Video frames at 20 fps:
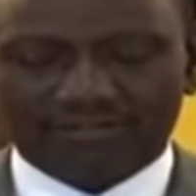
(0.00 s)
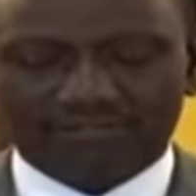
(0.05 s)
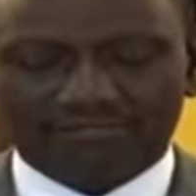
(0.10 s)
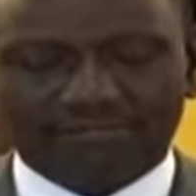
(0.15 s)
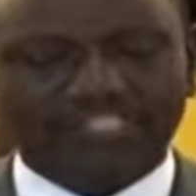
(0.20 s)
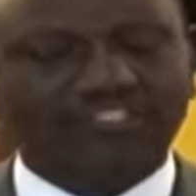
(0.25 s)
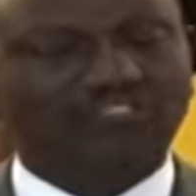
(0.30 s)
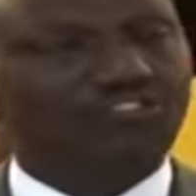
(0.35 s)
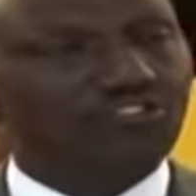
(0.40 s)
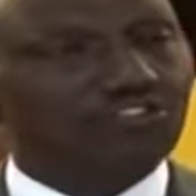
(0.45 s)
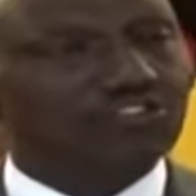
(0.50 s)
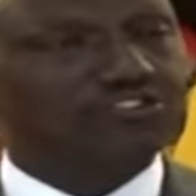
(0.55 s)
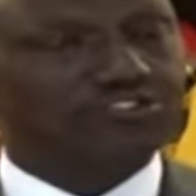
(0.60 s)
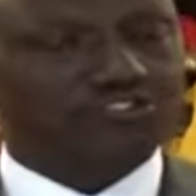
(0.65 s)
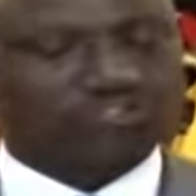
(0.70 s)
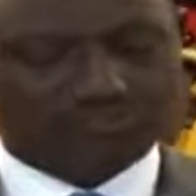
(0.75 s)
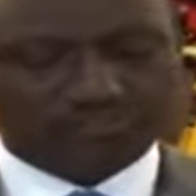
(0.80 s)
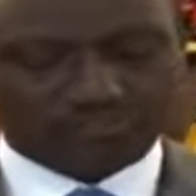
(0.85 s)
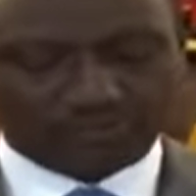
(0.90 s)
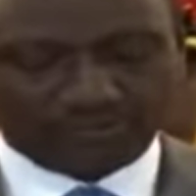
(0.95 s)
but
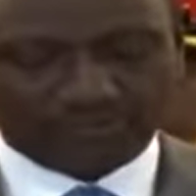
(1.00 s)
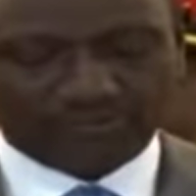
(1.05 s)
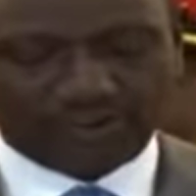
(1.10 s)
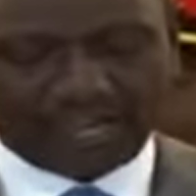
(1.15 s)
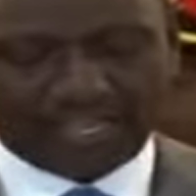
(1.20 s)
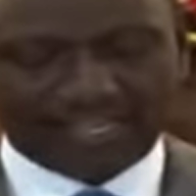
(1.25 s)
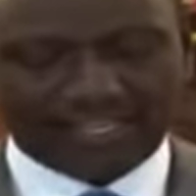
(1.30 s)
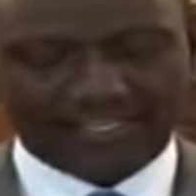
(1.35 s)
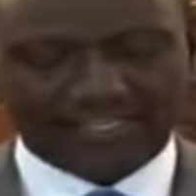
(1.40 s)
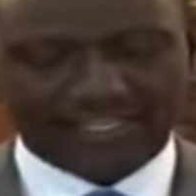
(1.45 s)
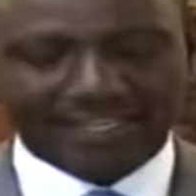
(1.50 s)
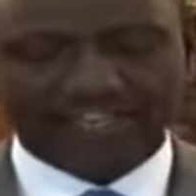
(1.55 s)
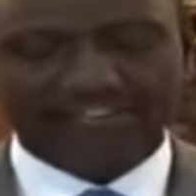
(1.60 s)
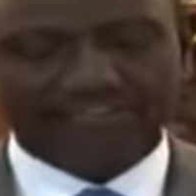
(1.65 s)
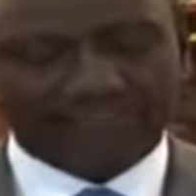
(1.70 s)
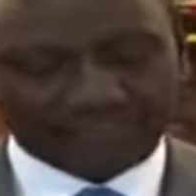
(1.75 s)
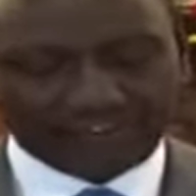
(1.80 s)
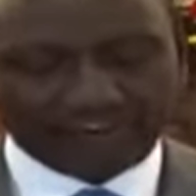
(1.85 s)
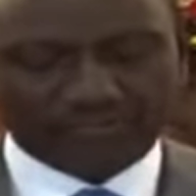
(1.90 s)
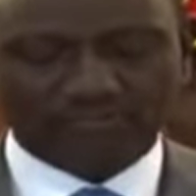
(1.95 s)
also provide a
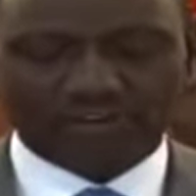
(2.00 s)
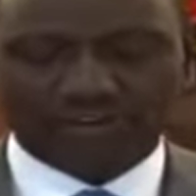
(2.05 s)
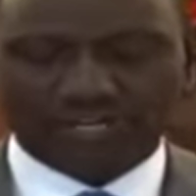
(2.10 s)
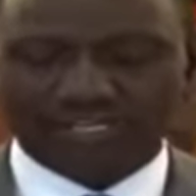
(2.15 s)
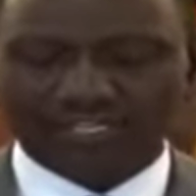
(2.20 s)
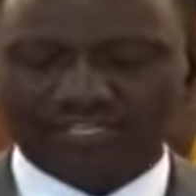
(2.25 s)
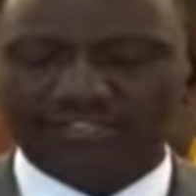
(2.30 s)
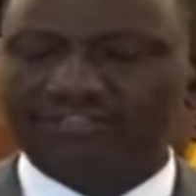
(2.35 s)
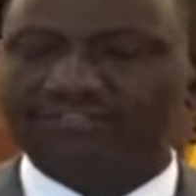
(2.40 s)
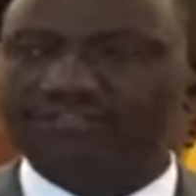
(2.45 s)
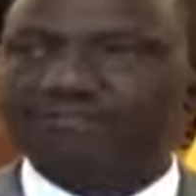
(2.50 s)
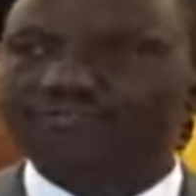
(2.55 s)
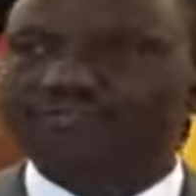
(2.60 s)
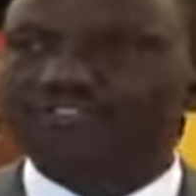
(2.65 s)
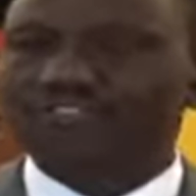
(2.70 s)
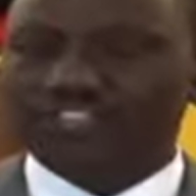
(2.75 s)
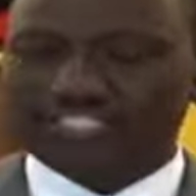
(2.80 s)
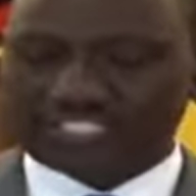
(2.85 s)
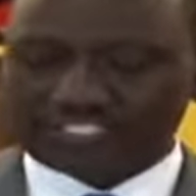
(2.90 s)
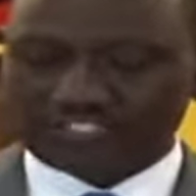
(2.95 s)
framework
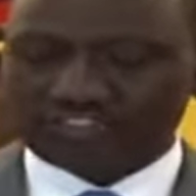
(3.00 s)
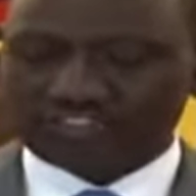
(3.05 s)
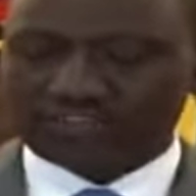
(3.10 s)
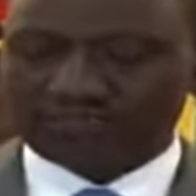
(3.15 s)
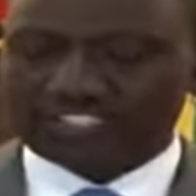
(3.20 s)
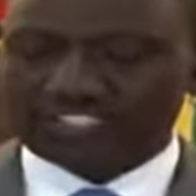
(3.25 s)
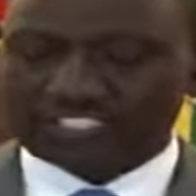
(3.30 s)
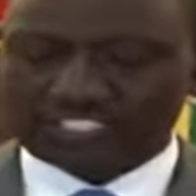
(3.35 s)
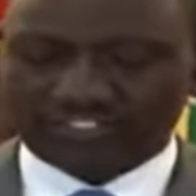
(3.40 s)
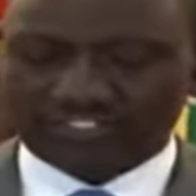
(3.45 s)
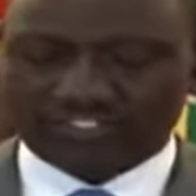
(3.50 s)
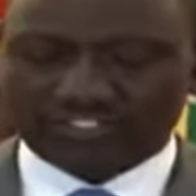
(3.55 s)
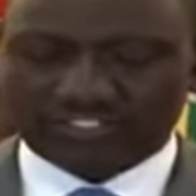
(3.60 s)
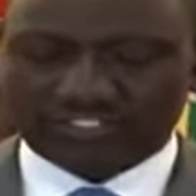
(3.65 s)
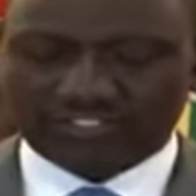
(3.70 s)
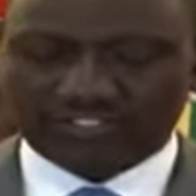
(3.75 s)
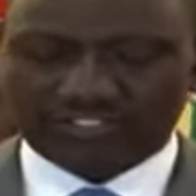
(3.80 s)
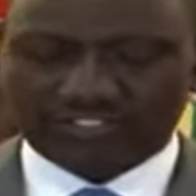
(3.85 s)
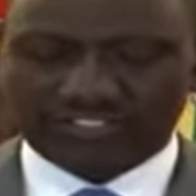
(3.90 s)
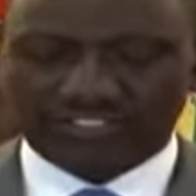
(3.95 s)
for this
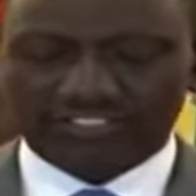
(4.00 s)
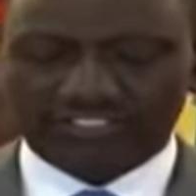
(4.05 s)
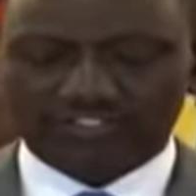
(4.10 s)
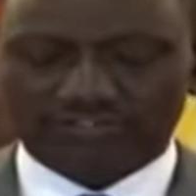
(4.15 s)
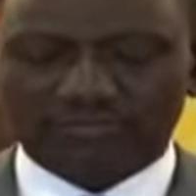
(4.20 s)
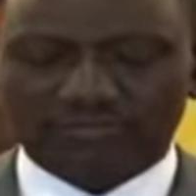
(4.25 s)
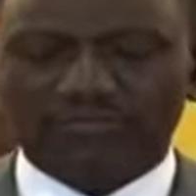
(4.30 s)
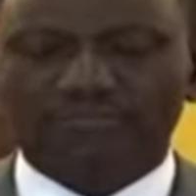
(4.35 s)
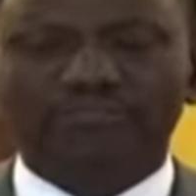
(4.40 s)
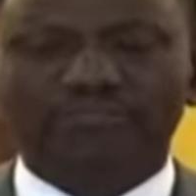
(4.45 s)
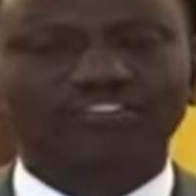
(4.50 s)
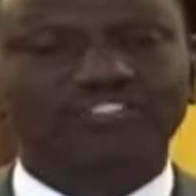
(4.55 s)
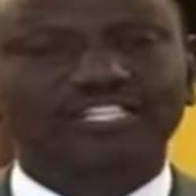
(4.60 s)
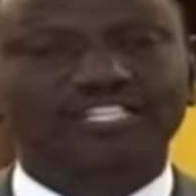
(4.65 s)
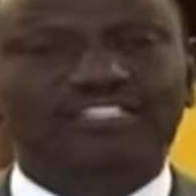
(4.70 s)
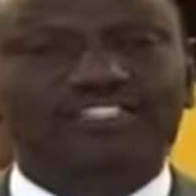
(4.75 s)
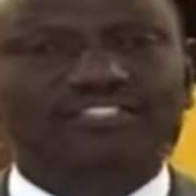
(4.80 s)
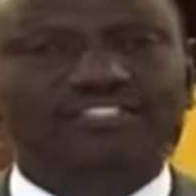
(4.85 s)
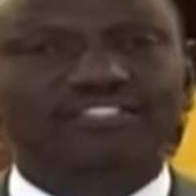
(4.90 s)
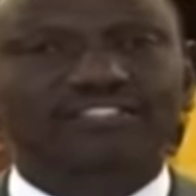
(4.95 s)
conversation to be
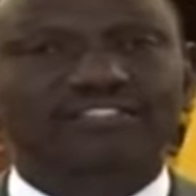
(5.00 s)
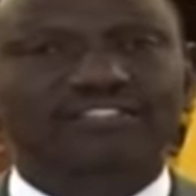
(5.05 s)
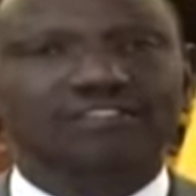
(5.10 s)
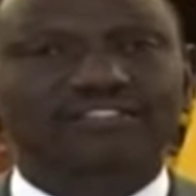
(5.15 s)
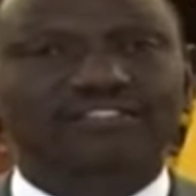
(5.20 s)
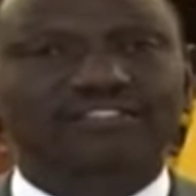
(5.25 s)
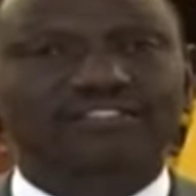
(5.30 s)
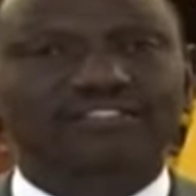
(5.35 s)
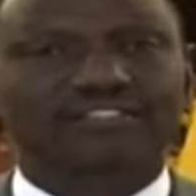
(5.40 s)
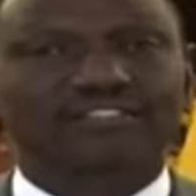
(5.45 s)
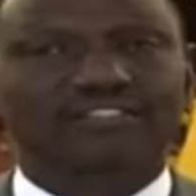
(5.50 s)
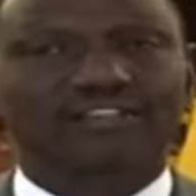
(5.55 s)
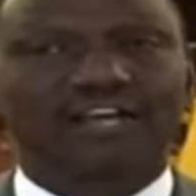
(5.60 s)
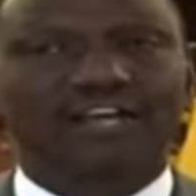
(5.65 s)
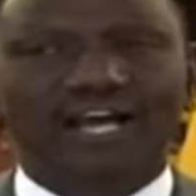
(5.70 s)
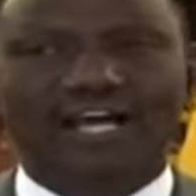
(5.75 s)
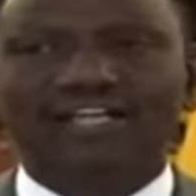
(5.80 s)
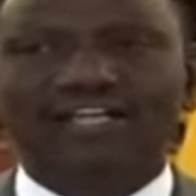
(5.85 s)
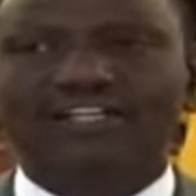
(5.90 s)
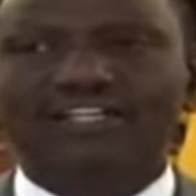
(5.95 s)
processed
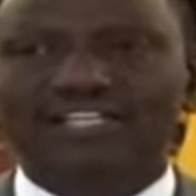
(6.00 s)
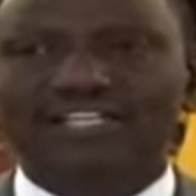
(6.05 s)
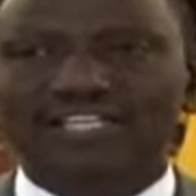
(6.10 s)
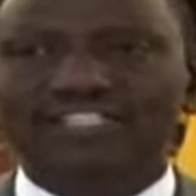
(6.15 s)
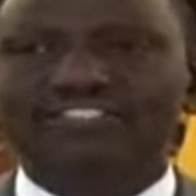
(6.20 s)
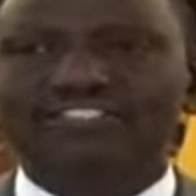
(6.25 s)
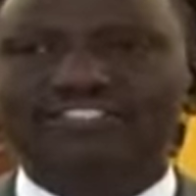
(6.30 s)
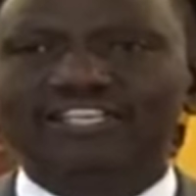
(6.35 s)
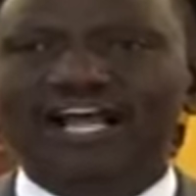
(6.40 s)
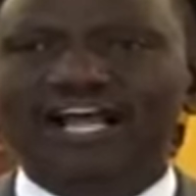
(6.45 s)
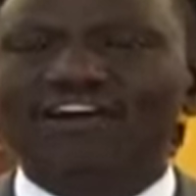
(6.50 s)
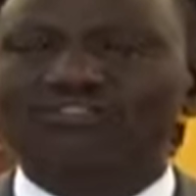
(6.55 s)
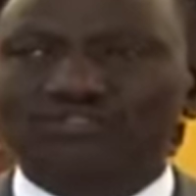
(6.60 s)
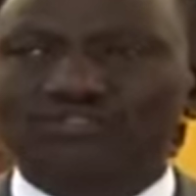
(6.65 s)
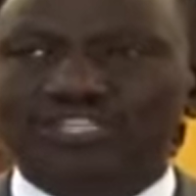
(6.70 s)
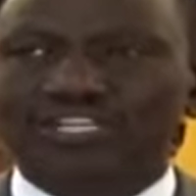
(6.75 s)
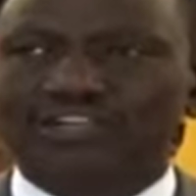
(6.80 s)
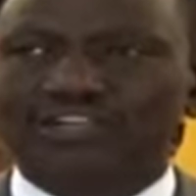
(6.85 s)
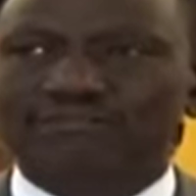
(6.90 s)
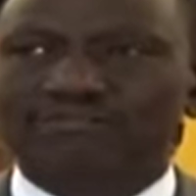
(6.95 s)
and its
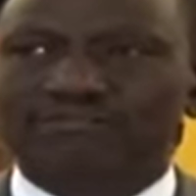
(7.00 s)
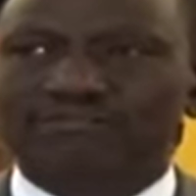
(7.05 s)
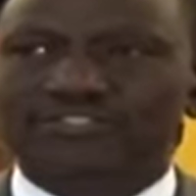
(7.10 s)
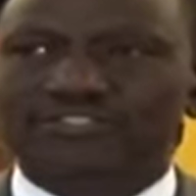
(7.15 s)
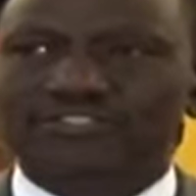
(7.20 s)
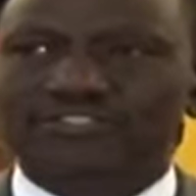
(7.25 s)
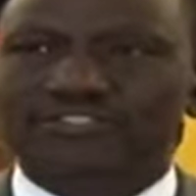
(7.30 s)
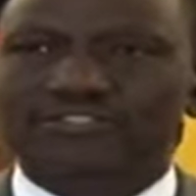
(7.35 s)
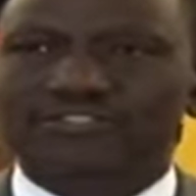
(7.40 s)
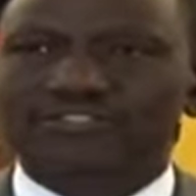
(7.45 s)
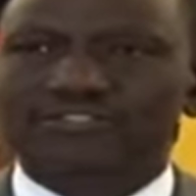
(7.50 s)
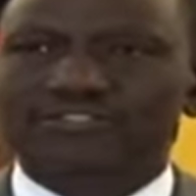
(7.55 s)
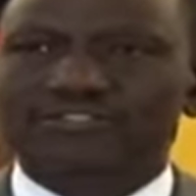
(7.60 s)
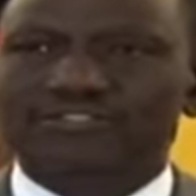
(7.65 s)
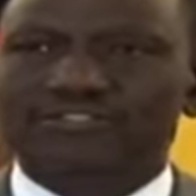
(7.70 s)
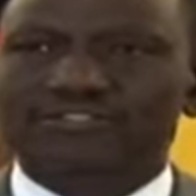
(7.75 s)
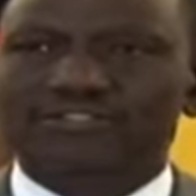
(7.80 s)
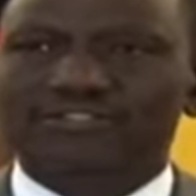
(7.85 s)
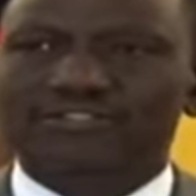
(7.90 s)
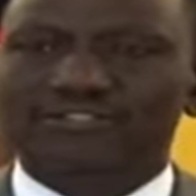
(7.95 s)
outcomes
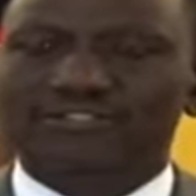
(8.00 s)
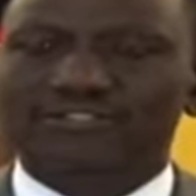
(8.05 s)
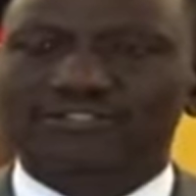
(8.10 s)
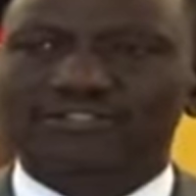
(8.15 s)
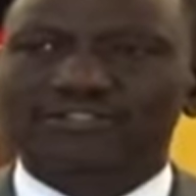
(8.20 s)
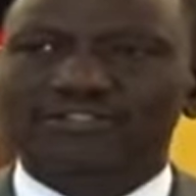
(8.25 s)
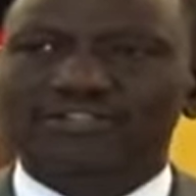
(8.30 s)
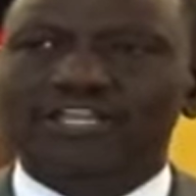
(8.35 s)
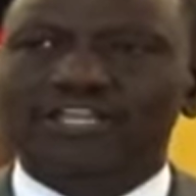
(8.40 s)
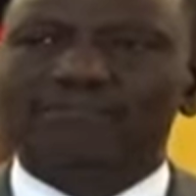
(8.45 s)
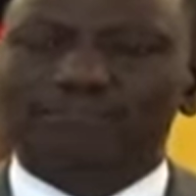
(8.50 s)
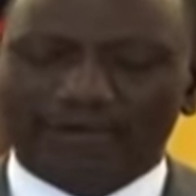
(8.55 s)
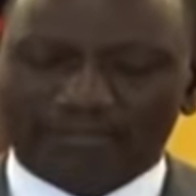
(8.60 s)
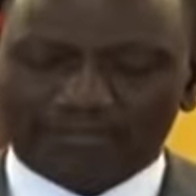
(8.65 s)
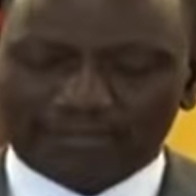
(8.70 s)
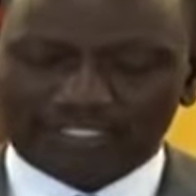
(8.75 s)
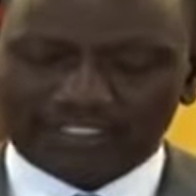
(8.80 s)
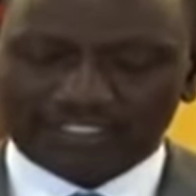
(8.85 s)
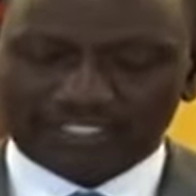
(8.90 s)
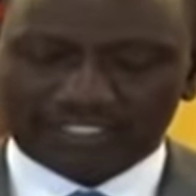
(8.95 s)

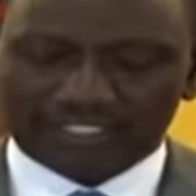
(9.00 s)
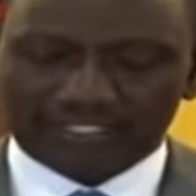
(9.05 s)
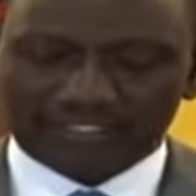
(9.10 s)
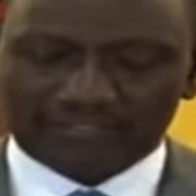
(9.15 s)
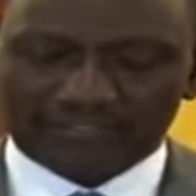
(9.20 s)
implemented.